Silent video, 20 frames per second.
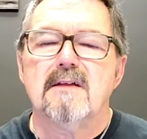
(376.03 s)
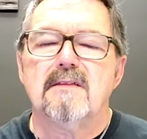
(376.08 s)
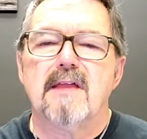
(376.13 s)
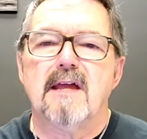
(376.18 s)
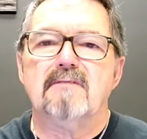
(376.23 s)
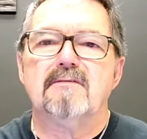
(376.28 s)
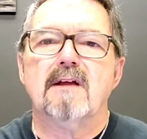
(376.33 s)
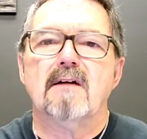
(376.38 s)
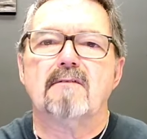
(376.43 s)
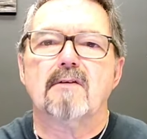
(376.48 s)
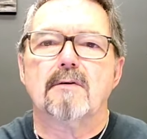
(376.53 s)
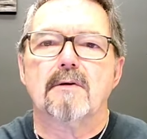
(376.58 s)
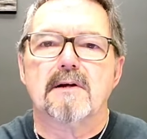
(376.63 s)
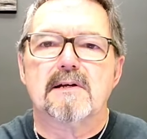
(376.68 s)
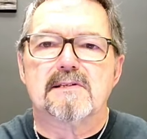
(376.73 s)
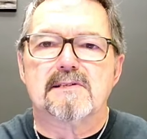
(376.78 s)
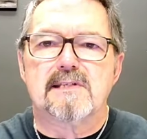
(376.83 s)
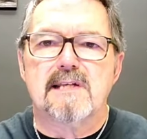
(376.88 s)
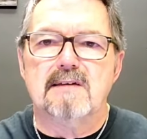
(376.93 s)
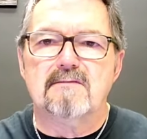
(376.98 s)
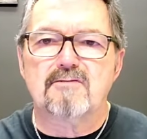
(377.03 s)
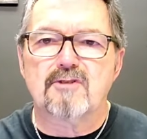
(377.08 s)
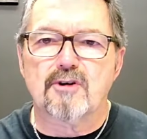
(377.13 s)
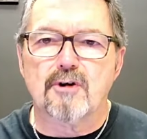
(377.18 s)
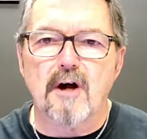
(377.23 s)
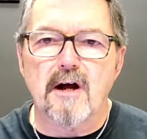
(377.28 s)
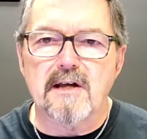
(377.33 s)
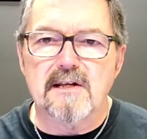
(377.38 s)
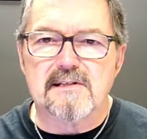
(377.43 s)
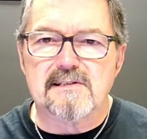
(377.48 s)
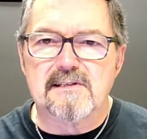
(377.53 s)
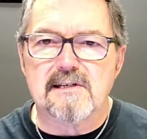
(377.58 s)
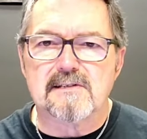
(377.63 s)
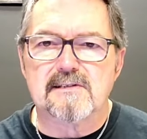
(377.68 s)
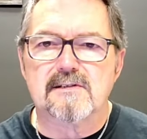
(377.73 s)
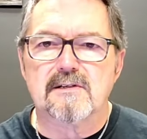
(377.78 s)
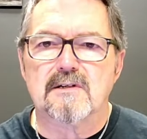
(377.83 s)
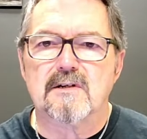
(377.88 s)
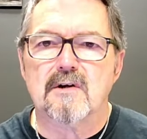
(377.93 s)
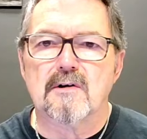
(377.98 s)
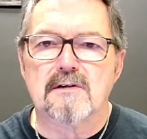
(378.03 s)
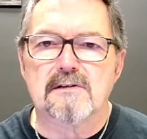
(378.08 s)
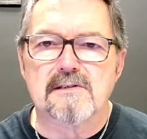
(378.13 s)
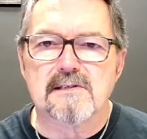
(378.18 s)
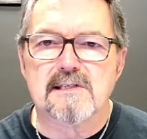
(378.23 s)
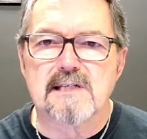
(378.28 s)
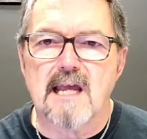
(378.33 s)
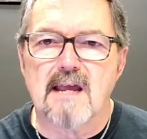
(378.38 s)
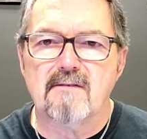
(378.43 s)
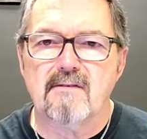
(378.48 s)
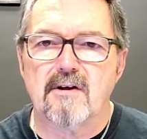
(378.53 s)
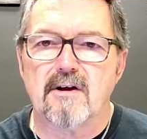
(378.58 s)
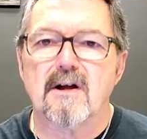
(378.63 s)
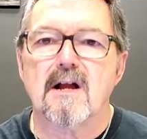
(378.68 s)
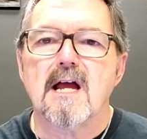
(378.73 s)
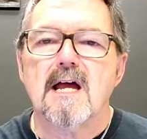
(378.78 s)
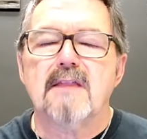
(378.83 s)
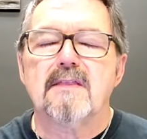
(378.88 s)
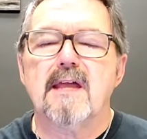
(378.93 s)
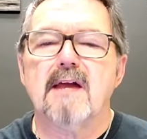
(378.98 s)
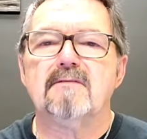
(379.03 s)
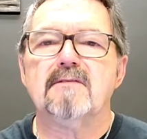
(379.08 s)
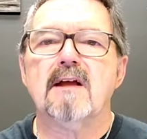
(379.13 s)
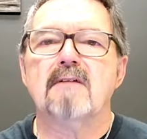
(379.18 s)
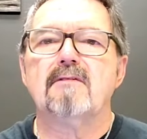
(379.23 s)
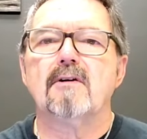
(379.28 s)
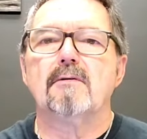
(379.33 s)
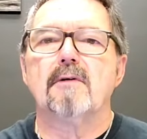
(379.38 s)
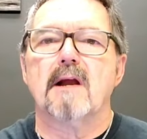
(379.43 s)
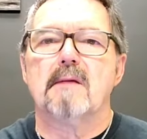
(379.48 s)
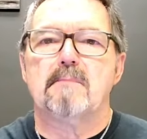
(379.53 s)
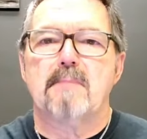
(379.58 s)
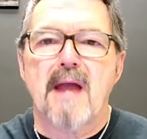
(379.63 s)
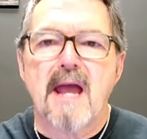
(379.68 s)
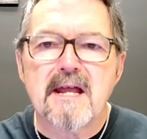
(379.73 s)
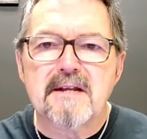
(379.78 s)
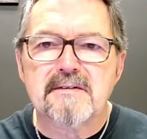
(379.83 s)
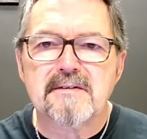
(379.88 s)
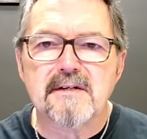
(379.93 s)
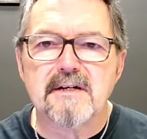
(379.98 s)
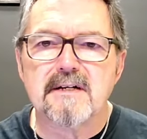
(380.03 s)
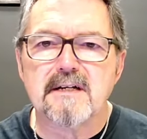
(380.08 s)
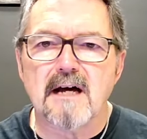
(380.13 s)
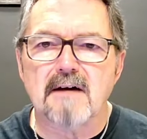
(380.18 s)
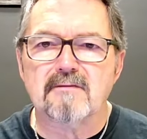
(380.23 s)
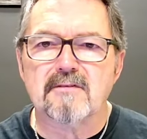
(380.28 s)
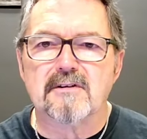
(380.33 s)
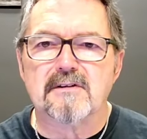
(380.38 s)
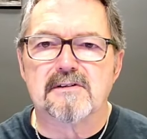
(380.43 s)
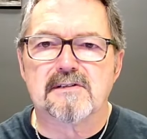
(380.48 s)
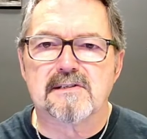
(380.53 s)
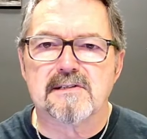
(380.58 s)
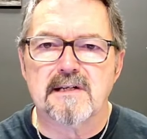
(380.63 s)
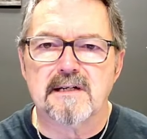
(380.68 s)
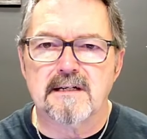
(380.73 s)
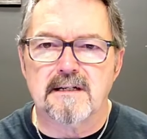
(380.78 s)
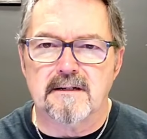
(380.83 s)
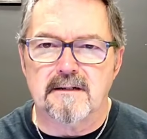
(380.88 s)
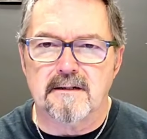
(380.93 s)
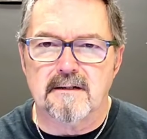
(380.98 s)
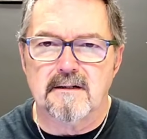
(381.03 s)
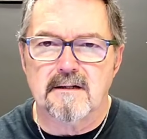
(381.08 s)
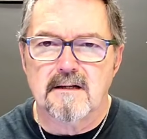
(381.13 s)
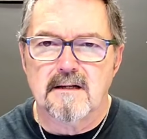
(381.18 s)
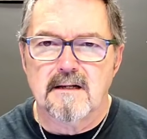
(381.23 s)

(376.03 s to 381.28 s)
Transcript: They've never received Christ as their Lord and Savior. They've never repented of their sin.